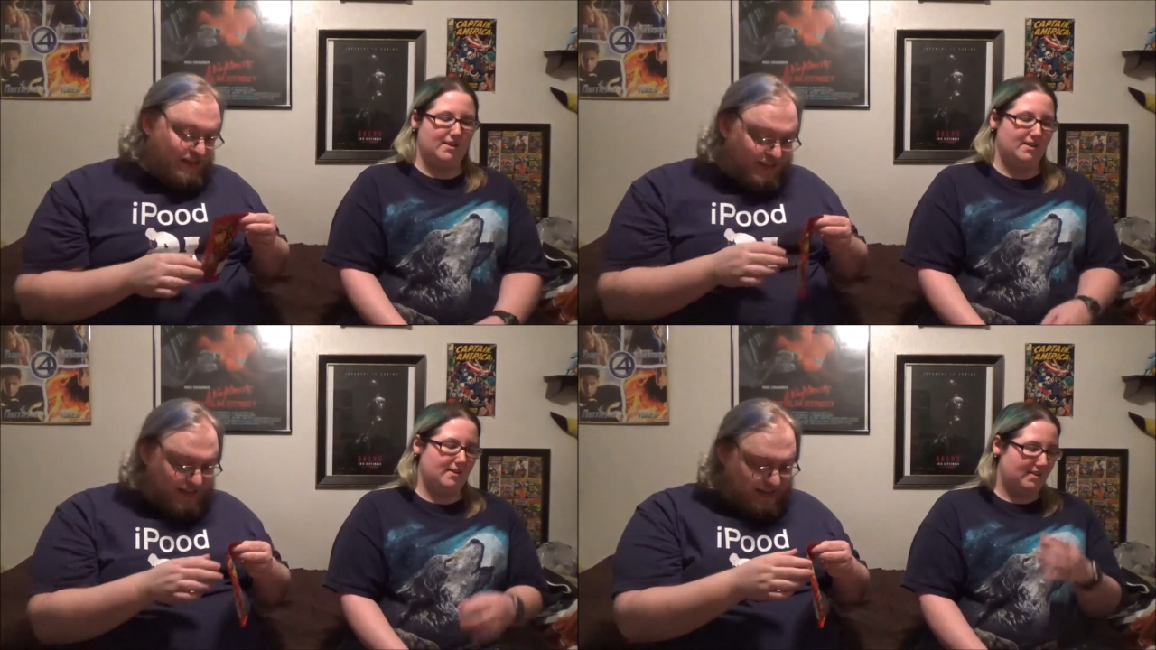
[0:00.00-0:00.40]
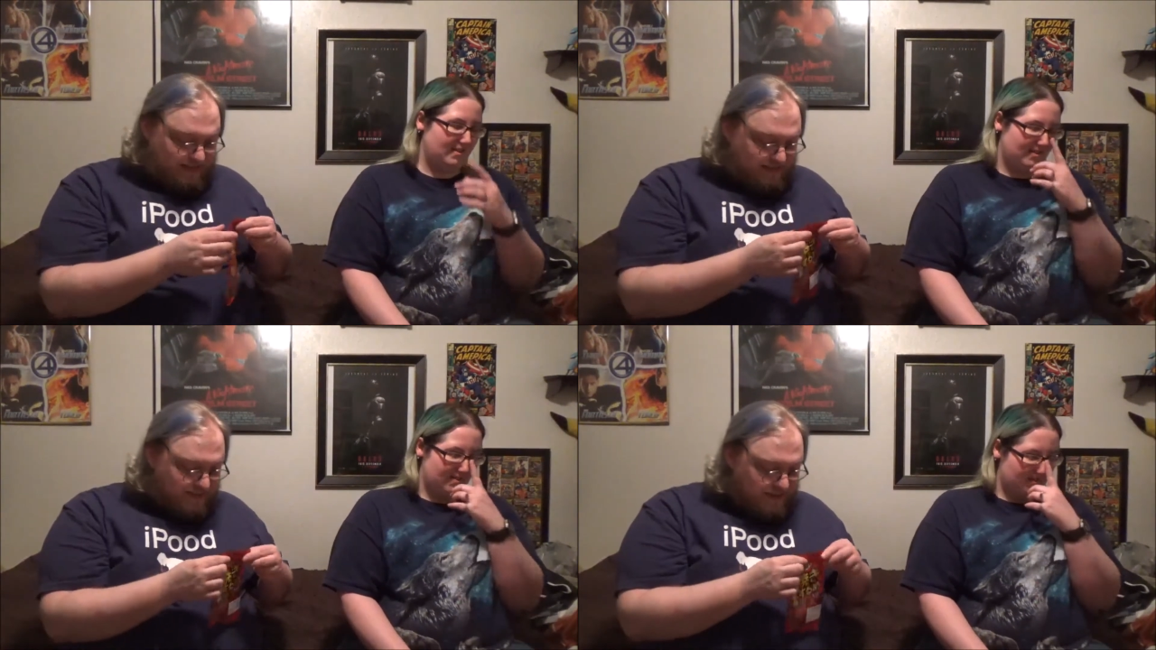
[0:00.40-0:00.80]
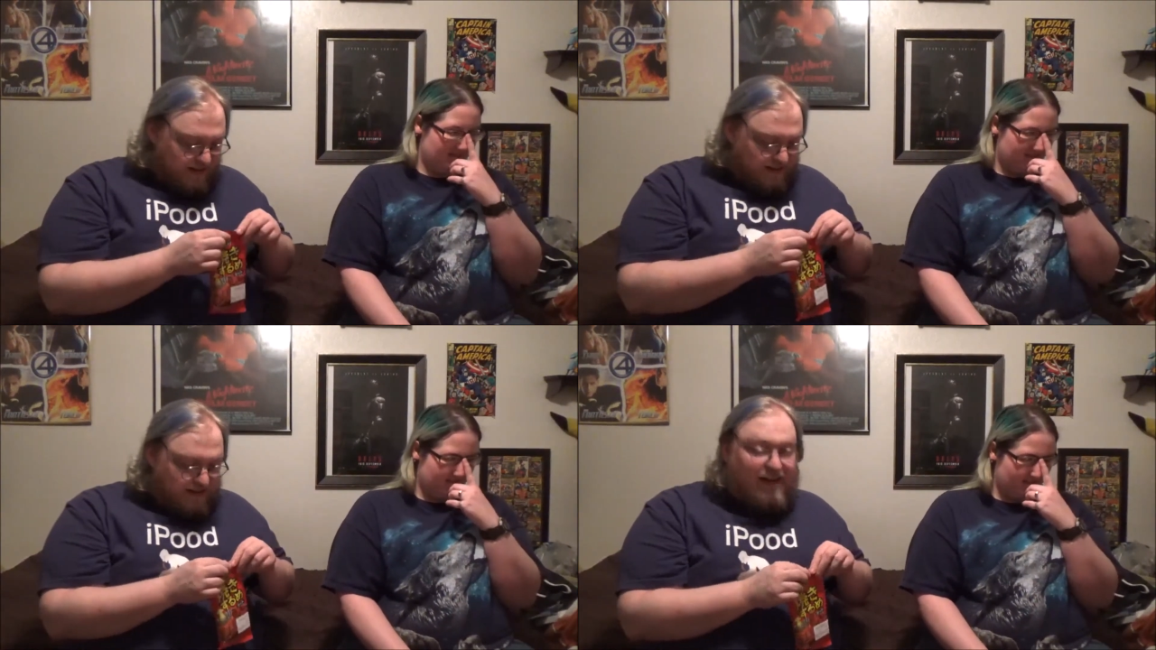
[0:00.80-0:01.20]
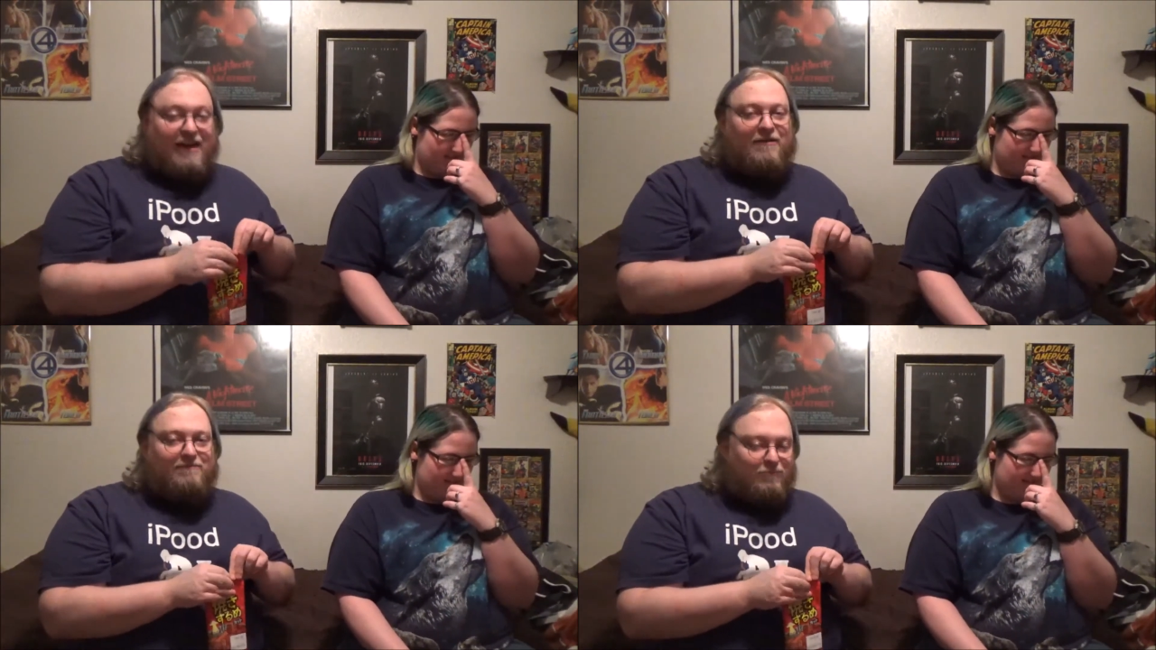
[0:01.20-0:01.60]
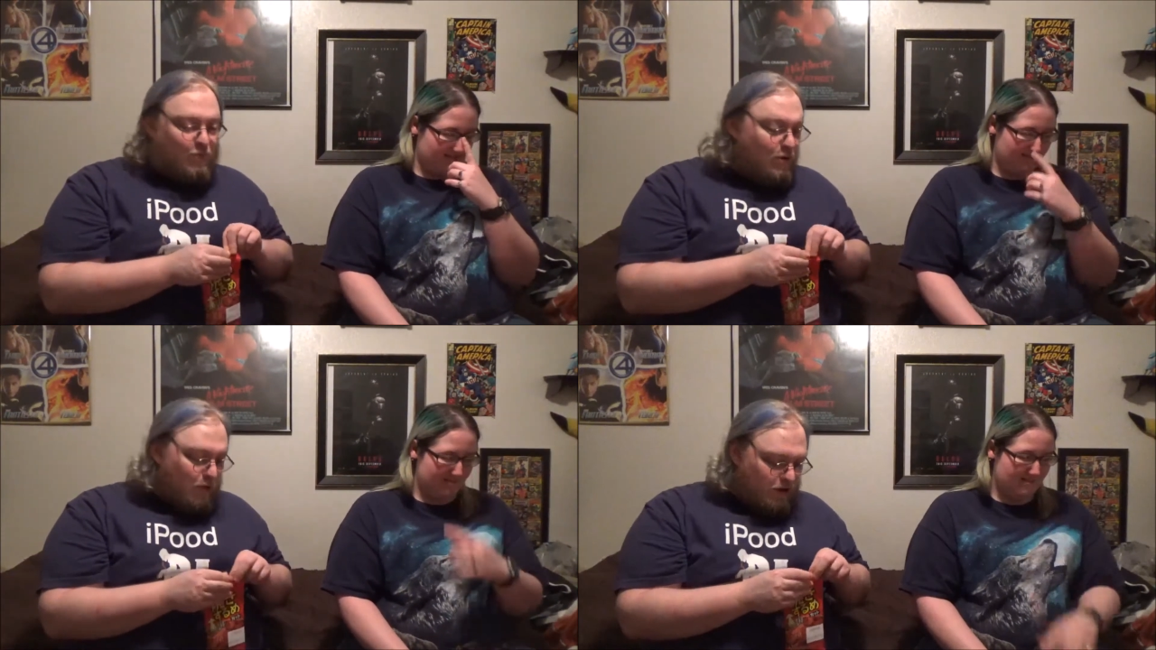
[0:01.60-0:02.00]
Speaker 1: at that. Uh,
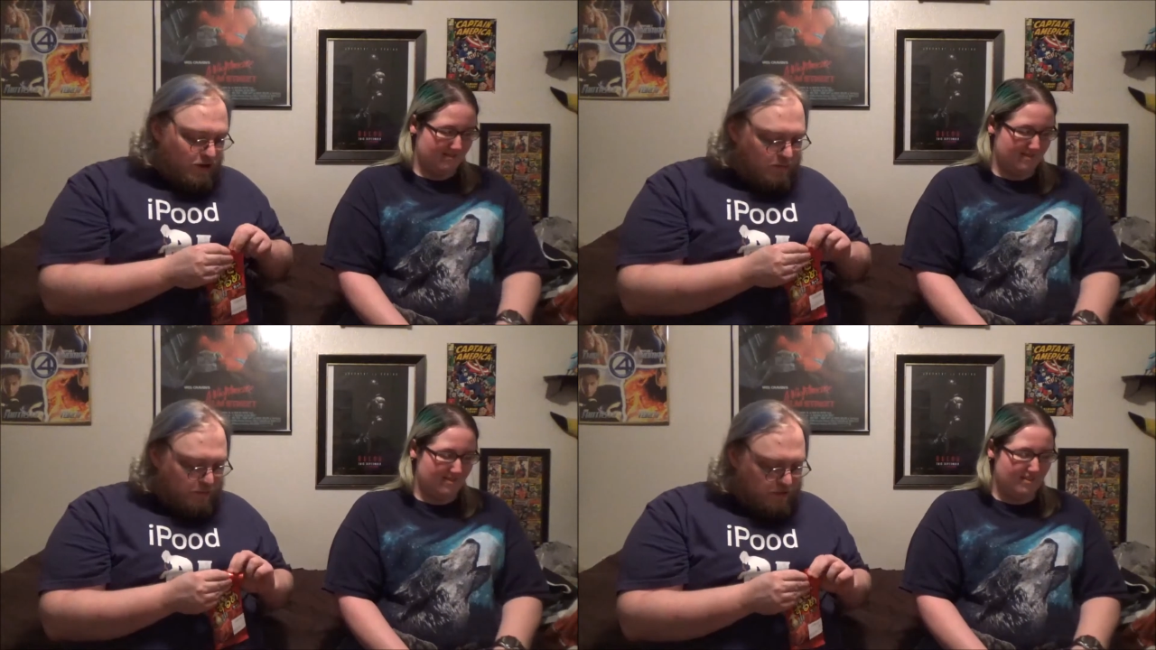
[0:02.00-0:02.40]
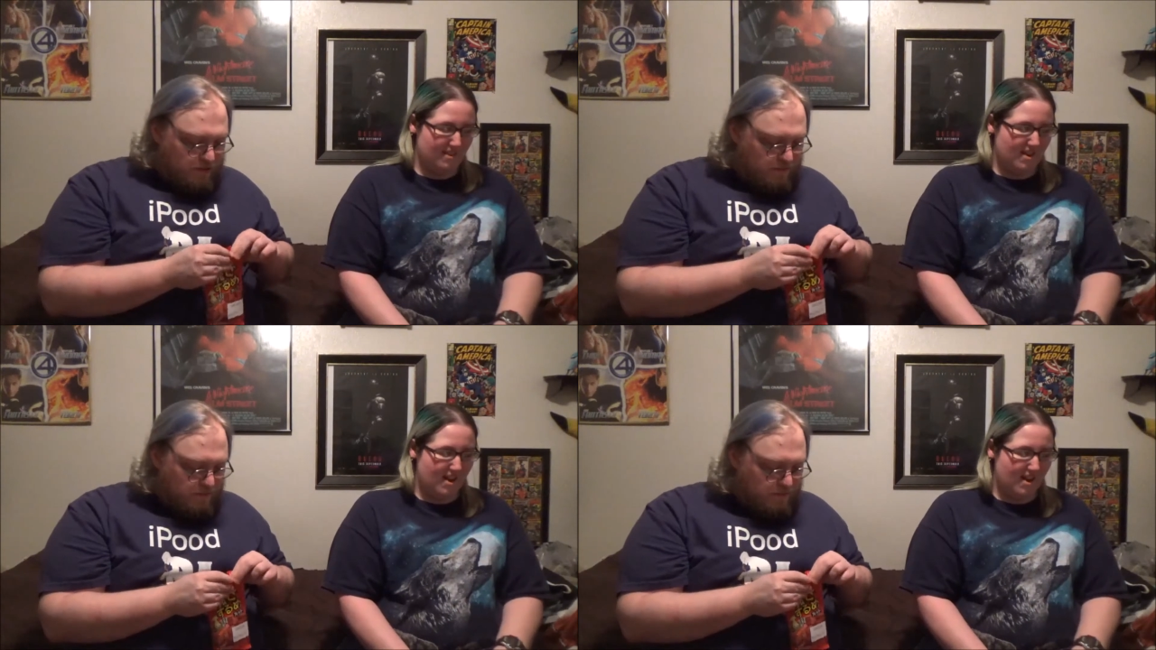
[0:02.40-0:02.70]
we were gonna pre